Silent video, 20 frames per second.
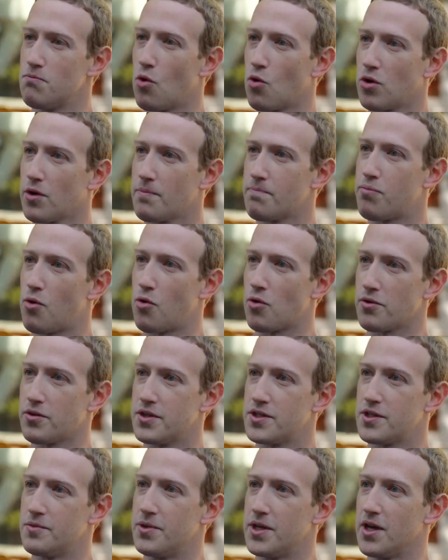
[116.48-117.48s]
more
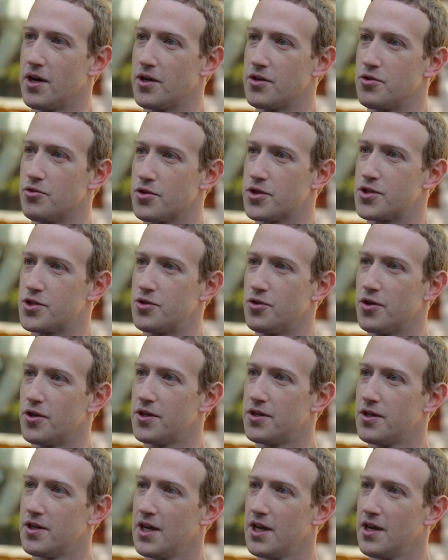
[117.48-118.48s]
important to be
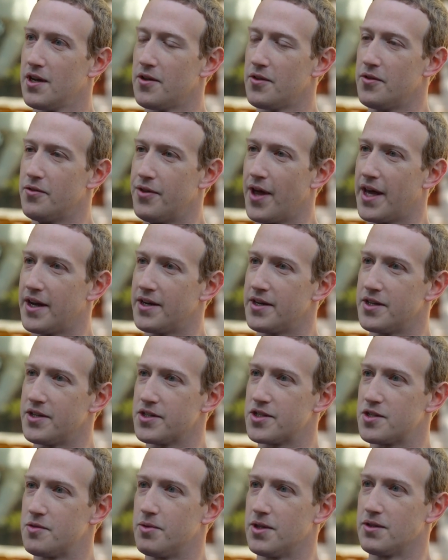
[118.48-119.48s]
understood than it
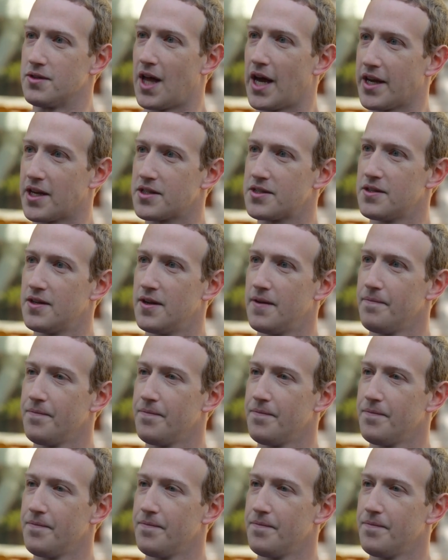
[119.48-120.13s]
is to be liked.